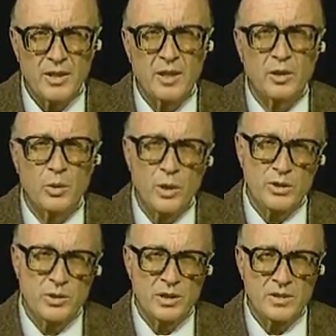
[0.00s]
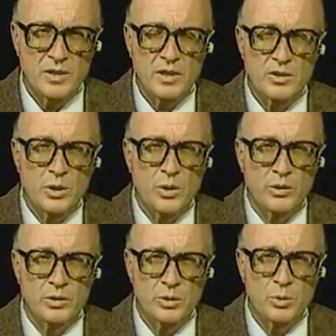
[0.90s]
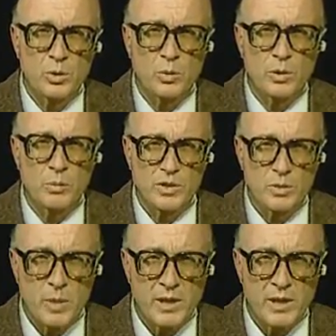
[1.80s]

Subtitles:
Now the question is she going to do what Mr.